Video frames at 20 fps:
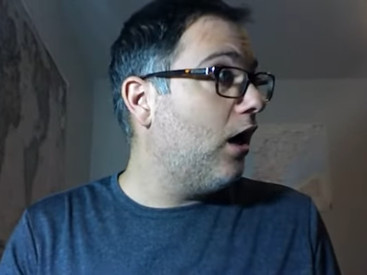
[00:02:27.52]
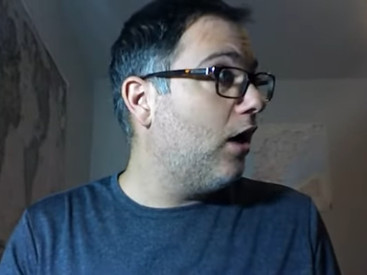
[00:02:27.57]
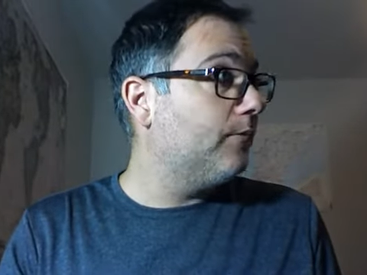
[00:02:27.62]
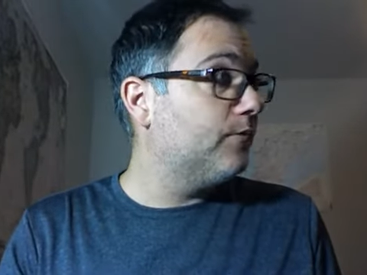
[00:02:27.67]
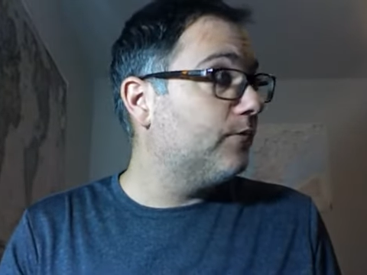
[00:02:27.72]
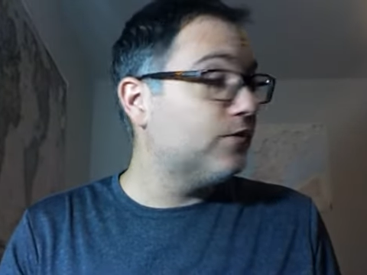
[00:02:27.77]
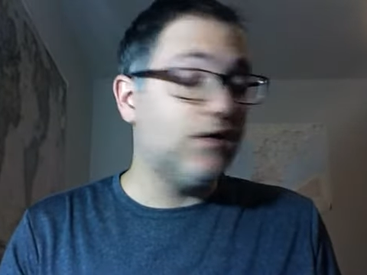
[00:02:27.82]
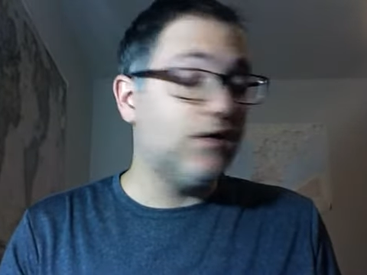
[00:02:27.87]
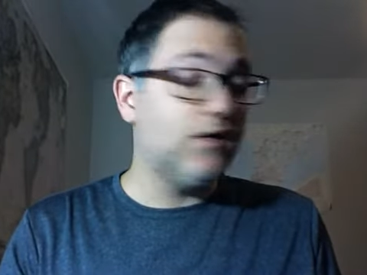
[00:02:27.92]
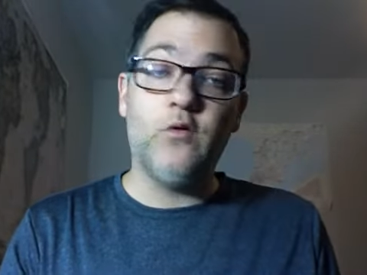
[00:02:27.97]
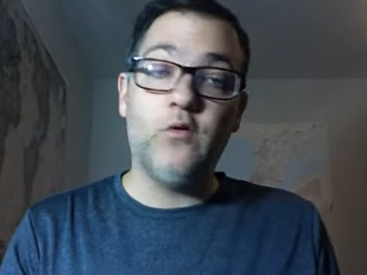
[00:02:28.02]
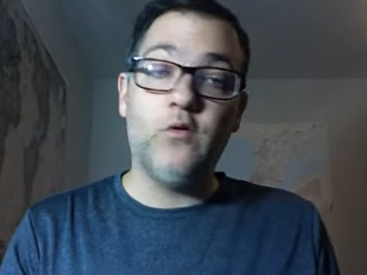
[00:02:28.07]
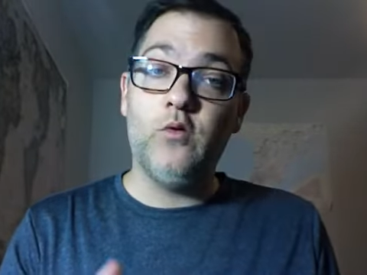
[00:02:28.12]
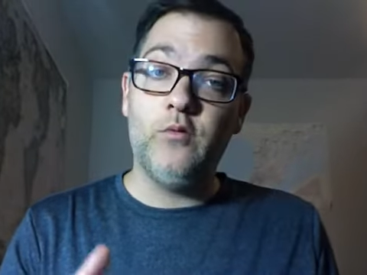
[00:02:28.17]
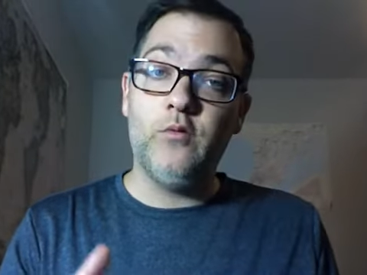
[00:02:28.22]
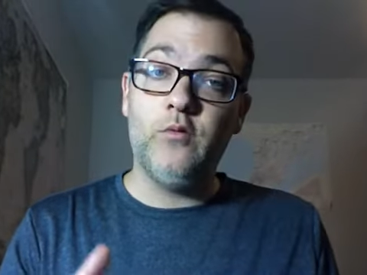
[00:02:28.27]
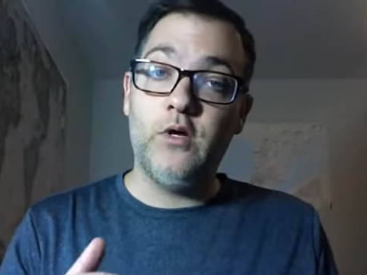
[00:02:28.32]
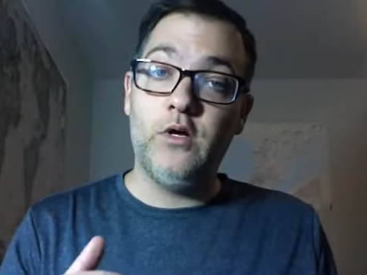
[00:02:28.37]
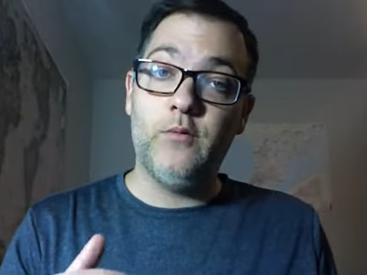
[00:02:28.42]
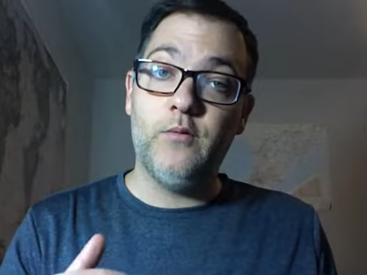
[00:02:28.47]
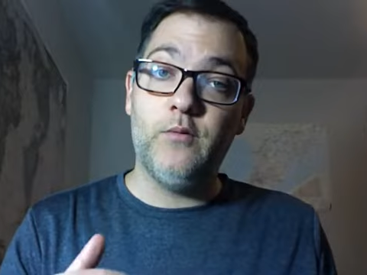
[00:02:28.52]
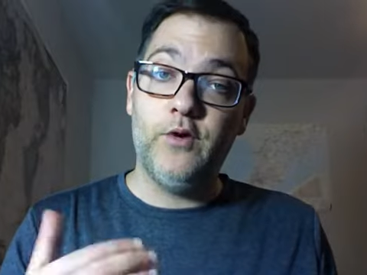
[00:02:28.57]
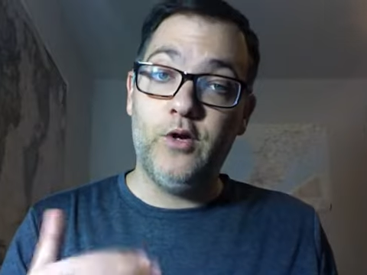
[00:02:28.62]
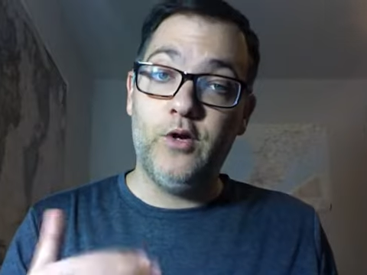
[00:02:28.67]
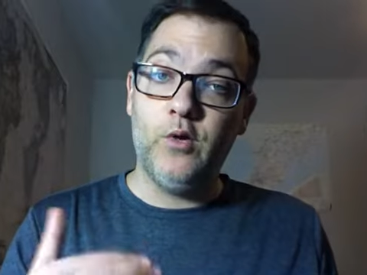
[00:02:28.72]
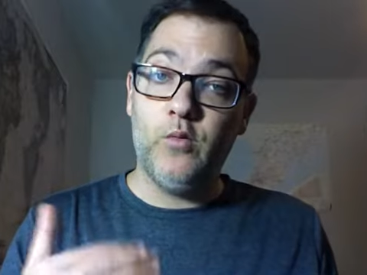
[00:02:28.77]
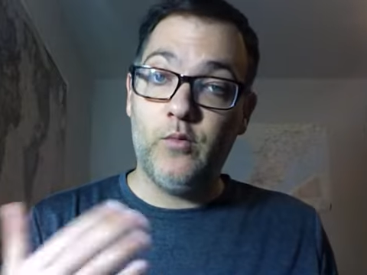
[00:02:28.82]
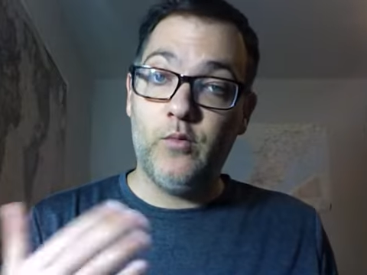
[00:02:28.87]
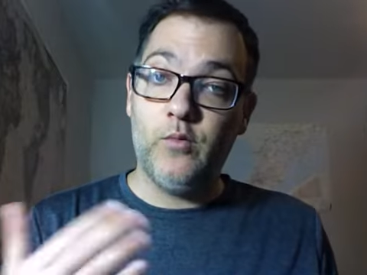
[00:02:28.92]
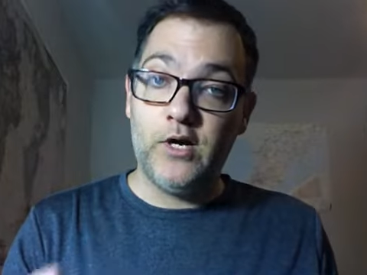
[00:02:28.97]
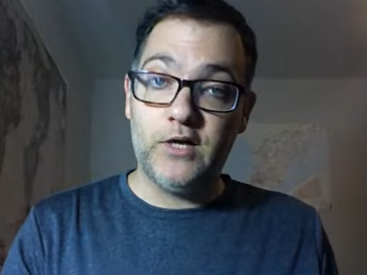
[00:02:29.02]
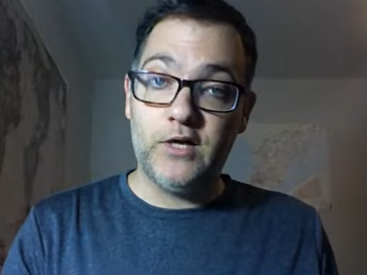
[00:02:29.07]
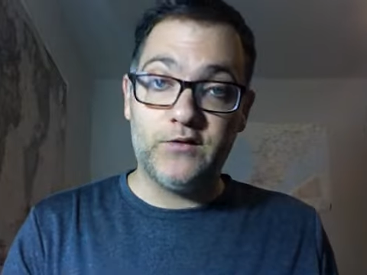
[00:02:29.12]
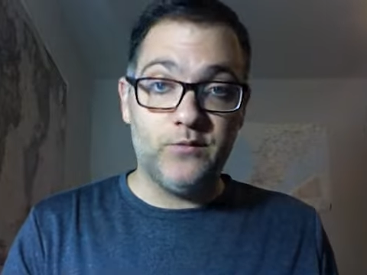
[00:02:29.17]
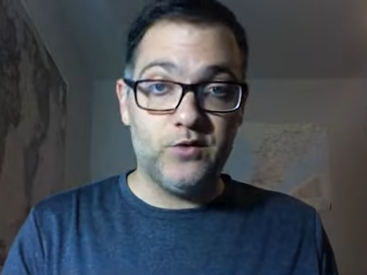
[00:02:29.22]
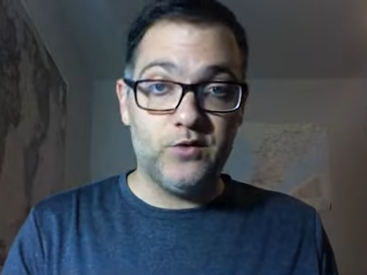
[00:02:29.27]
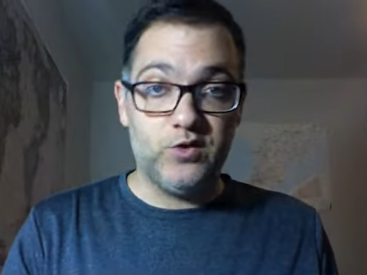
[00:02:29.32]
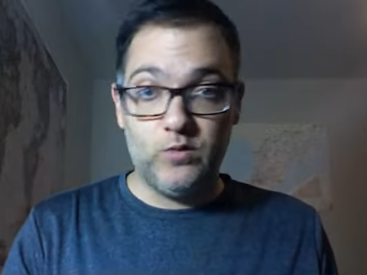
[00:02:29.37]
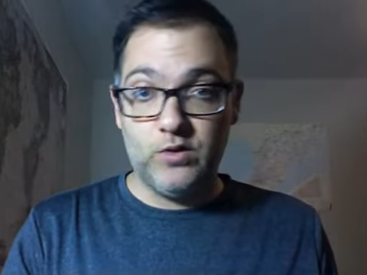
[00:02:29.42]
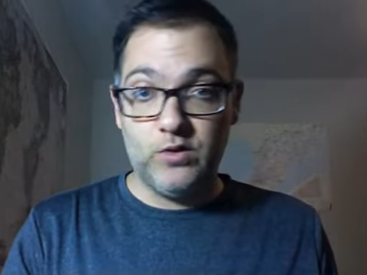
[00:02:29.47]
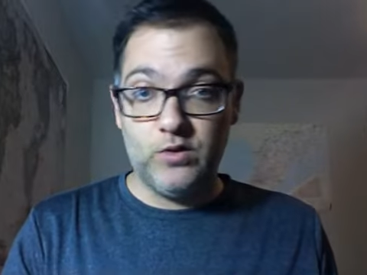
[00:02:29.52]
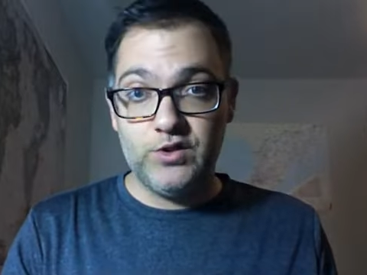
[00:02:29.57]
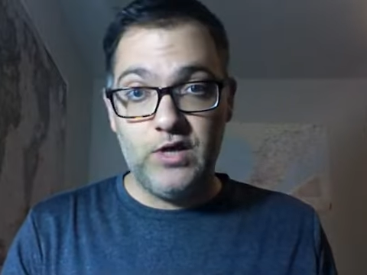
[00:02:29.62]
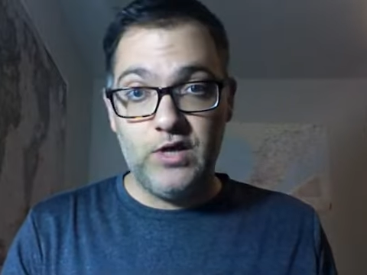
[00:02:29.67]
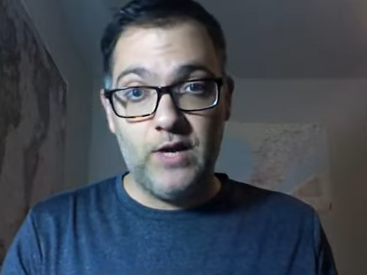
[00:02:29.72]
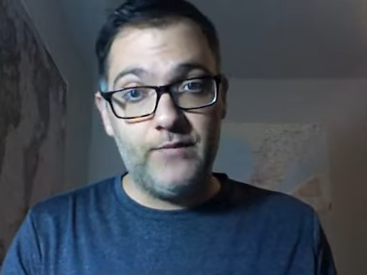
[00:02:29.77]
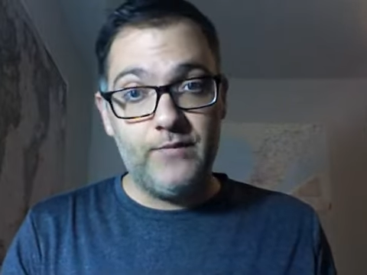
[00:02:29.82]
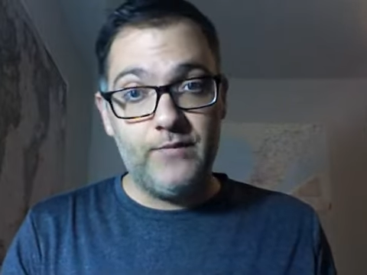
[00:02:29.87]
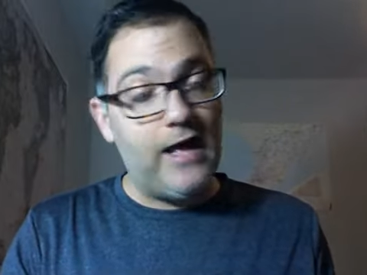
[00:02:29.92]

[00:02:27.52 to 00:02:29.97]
several merino wool products from Mission Workshop,